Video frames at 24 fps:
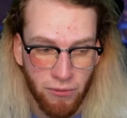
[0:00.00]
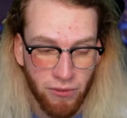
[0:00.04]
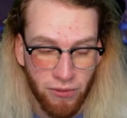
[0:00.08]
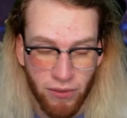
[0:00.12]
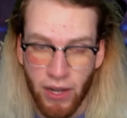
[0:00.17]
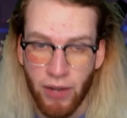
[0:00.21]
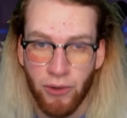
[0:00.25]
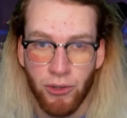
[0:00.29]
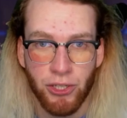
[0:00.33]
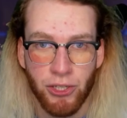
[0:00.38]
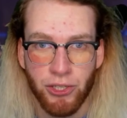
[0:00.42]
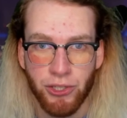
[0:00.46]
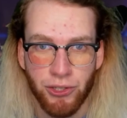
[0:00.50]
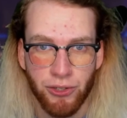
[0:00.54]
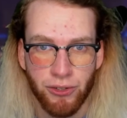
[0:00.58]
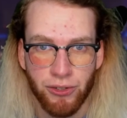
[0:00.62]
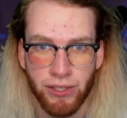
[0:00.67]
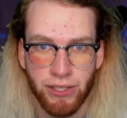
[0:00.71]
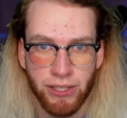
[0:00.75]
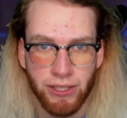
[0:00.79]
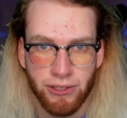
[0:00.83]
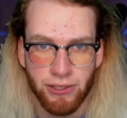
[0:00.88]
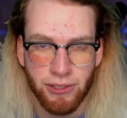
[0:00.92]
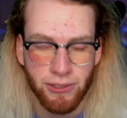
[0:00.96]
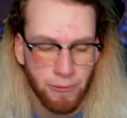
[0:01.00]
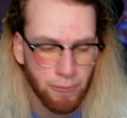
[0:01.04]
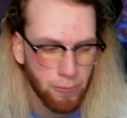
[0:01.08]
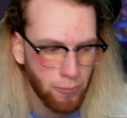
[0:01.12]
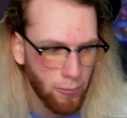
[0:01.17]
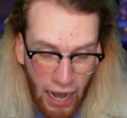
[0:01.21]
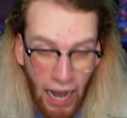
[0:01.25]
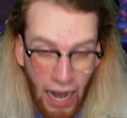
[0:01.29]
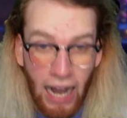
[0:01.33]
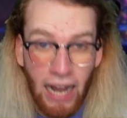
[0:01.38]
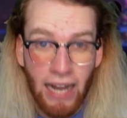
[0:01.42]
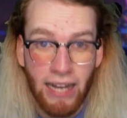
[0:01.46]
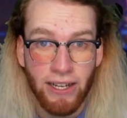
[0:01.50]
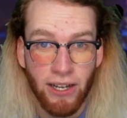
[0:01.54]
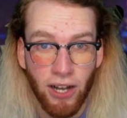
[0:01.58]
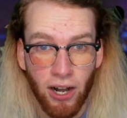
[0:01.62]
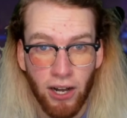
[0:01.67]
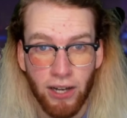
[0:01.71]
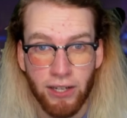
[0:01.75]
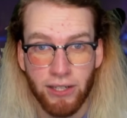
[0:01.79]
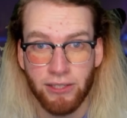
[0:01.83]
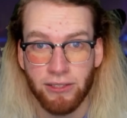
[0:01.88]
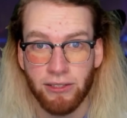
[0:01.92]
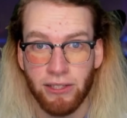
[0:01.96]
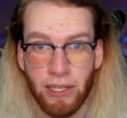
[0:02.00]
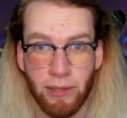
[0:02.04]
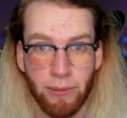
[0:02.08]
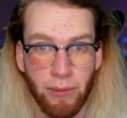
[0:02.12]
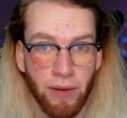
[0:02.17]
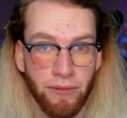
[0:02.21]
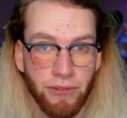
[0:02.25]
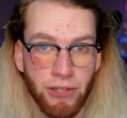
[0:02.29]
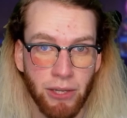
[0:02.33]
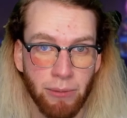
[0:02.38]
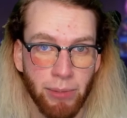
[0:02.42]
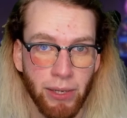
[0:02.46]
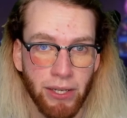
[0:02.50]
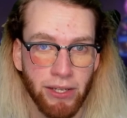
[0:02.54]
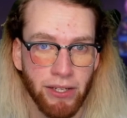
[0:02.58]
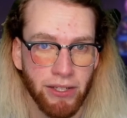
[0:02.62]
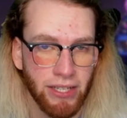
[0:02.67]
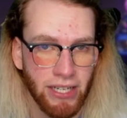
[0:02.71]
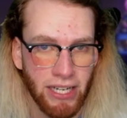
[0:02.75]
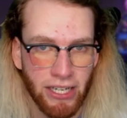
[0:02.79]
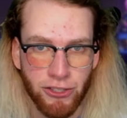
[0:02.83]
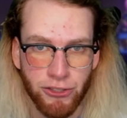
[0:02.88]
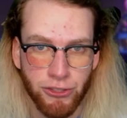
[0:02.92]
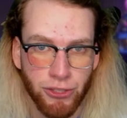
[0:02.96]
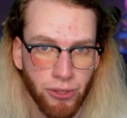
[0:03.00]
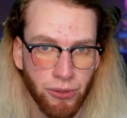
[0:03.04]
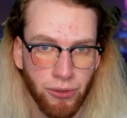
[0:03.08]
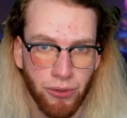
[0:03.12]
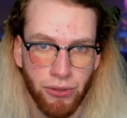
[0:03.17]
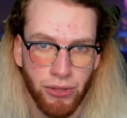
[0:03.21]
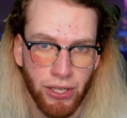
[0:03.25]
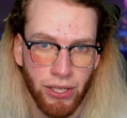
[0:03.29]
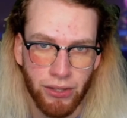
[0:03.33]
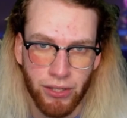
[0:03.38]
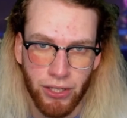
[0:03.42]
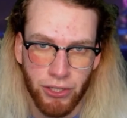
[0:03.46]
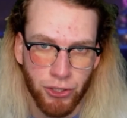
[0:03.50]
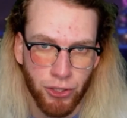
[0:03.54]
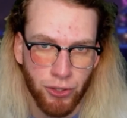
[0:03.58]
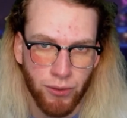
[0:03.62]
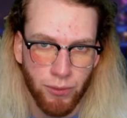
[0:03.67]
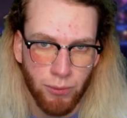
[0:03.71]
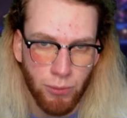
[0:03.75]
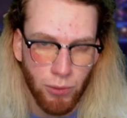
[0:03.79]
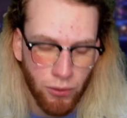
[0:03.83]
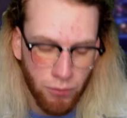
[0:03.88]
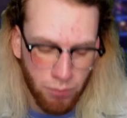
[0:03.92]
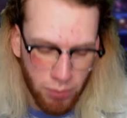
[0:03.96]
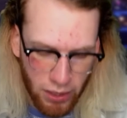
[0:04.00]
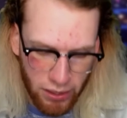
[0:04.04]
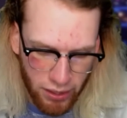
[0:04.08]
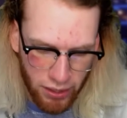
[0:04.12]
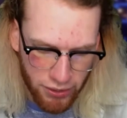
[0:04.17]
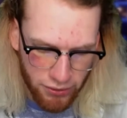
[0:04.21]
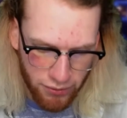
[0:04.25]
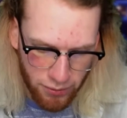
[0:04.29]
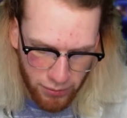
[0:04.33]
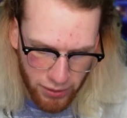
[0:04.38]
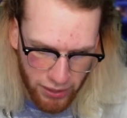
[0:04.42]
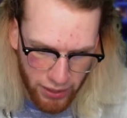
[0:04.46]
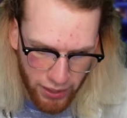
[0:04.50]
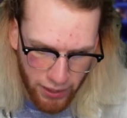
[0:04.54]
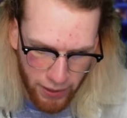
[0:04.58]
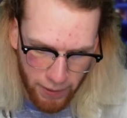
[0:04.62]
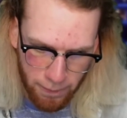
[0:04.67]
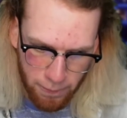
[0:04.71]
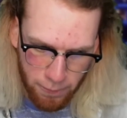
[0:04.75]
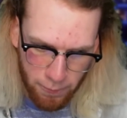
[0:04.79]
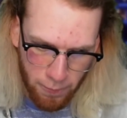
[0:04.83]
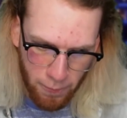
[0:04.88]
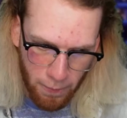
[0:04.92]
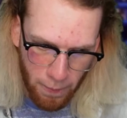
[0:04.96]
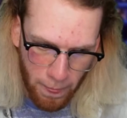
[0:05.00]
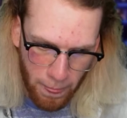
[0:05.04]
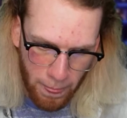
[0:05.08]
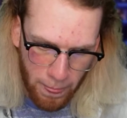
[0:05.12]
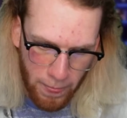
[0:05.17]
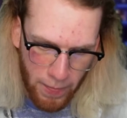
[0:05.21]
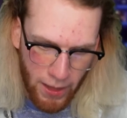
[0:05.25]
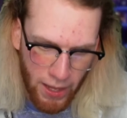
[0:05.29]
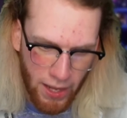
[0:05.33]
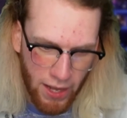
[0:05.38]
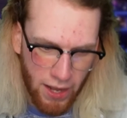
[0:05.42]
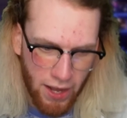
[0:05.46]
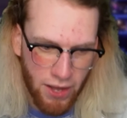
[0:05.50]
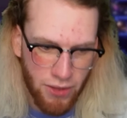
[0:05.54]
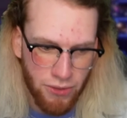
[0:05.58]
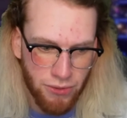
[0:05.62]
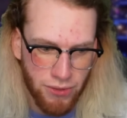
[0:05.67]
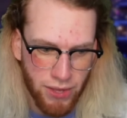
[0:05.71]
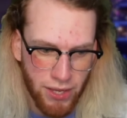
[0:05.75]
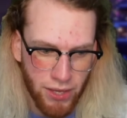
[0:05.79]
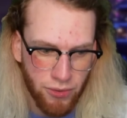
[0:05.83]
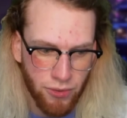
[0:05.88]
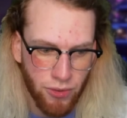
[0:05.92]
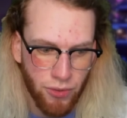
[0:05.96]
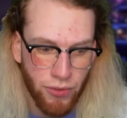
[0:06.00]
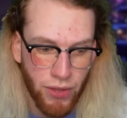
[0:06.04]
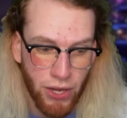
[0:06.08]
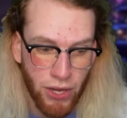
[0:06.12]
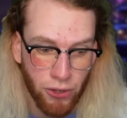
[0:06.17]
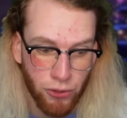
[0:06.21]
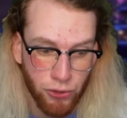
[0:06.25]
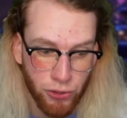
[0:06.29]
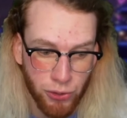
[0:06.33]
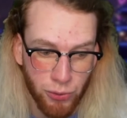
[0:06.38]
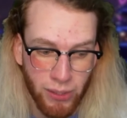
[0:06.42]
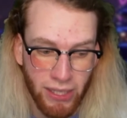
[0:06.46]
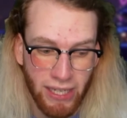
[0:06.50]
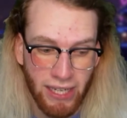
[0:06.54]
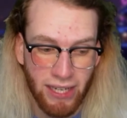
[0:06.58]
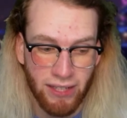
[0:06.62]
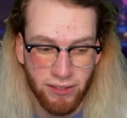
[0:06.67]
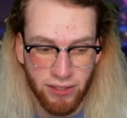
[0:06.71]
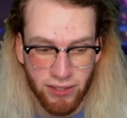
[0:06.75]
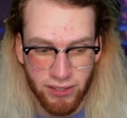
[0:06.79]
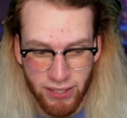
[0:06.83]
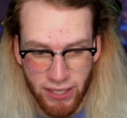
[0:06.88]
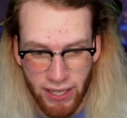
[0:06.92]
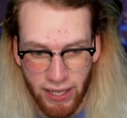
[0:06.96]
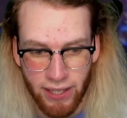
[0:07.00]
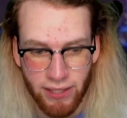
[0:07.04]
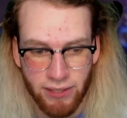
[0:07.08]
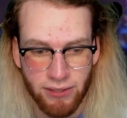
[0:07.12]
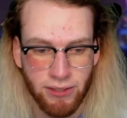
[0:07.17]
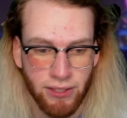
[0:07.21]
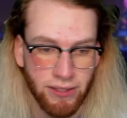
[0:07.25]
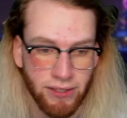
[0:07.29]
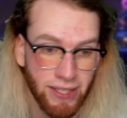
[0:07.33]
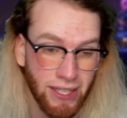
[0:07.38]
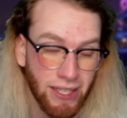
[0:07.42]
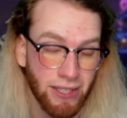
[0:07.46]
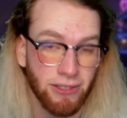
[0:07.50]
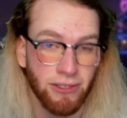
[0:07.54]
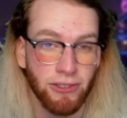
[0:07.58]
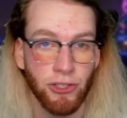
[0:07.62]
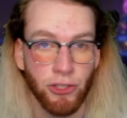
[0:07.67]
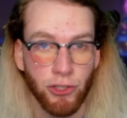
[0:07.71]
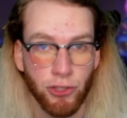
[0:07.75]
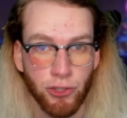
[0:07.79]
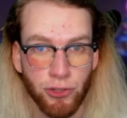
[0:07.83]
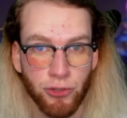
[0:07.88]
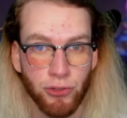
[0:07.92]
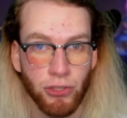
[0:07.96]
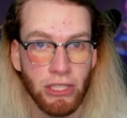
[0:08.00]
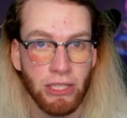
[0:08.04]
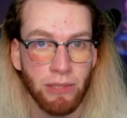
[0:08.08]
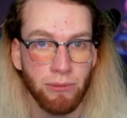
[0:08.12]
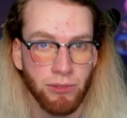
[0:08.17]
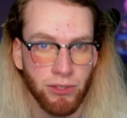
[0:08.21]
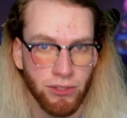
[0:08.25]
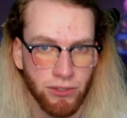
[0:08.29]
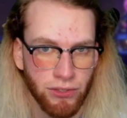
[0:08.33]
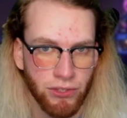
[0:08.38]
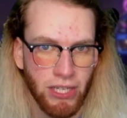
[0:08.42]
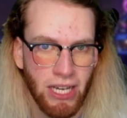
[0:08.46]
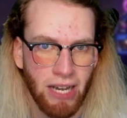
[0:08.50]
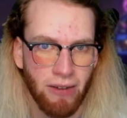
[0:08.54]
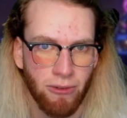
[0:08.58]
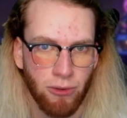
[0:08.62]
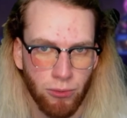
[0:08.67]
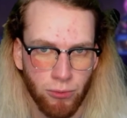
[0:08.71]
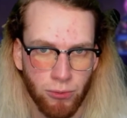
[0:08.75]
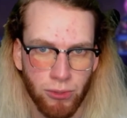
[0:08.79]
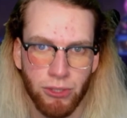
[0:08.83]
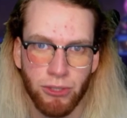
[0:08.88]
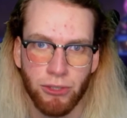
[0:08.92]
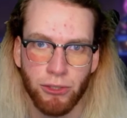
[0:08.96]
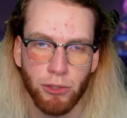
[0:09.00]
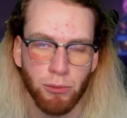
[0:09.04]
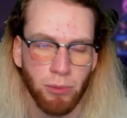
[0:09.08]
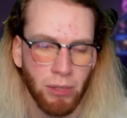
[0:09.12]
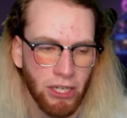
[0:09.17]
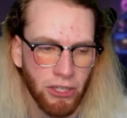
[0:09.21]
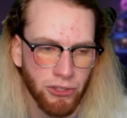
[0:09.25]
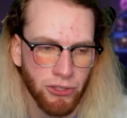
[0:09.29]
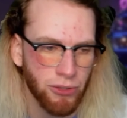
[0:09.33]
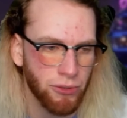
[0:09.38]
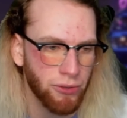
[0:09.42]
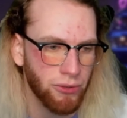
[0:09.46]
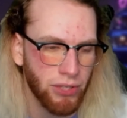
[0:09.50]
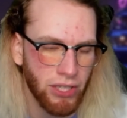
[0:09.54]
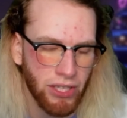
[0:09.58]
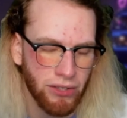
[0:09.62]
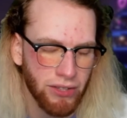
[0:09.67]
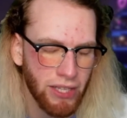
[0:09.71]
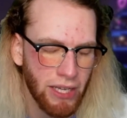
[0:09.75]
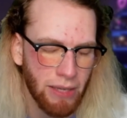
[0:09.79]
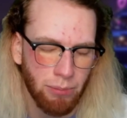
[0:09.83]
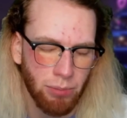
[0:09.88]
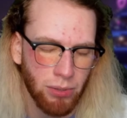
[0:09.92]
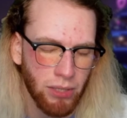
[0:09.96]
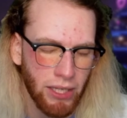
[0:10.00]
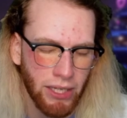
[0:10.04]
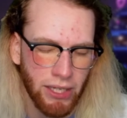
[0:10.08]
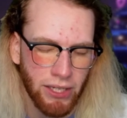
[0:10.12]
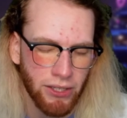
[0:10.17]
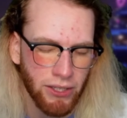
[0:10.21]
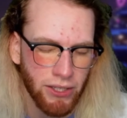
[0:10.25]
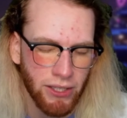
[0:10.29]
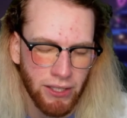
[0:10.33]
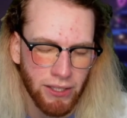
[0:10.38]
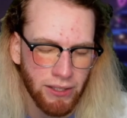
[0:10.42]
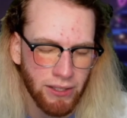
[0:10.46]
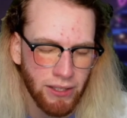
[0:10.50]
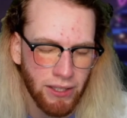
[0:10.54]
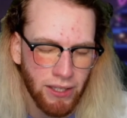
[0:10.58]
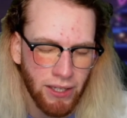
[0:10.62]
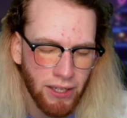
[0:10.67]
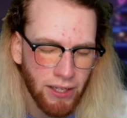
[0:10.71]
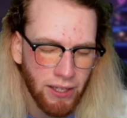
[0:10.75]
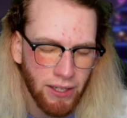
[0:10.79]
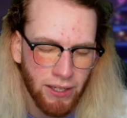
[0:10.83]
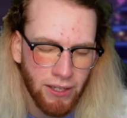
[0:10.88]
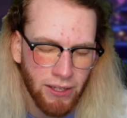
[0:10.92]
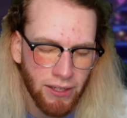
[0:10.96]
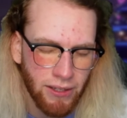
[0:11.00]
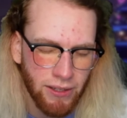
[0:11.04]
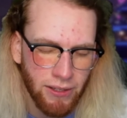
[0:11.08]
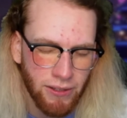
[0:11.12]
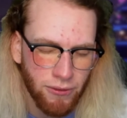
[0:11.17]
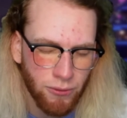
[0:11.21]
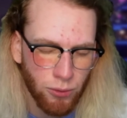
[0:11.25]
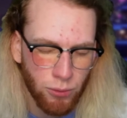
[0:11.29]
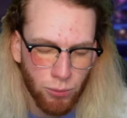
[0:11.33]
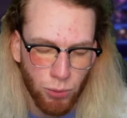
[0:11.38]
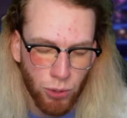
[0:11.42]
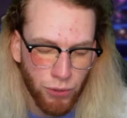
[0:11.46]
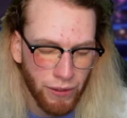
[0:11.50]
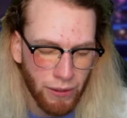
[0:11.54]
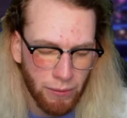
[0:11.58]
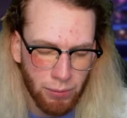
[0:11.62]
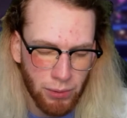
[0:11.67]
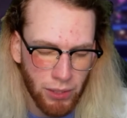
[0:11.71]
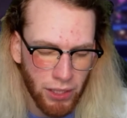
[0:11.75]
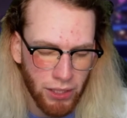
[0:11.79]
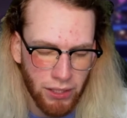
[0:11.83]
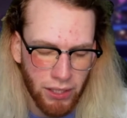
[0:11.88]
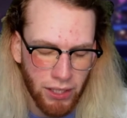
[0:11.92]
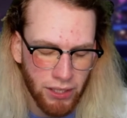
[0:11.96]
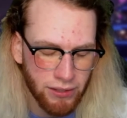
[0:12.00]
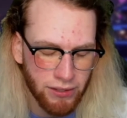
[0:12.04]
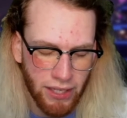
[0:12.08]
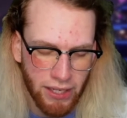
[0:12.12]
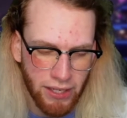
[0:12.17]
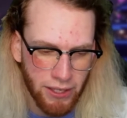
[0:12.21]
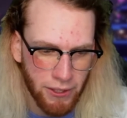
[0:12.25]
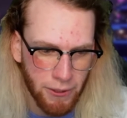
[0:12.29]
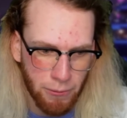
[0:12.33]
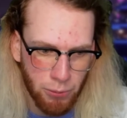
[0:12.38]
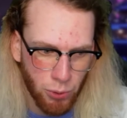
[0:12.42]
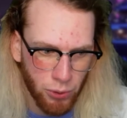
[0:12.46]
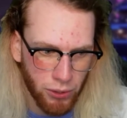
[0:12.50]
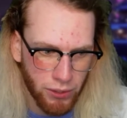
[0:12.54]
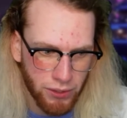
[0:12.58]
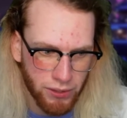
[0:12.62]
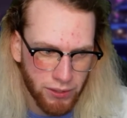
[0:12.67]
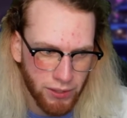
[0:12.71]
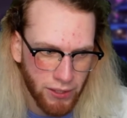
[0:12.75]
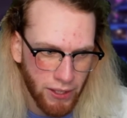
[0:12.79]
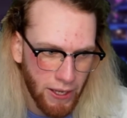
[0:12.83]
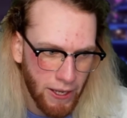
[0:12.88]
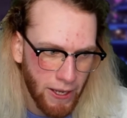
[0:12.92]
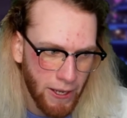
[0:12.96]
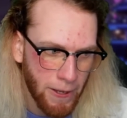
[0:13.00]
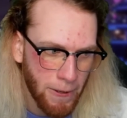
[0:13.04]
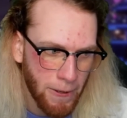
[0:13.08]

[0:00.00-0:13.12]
very curious. I honestly am of the opinion that I don't think they should remove Bloodlust from the game. I think that they are doing it as a test to test the extremes and see how it works, but I don't think they plan on removing Bloodlust at any point.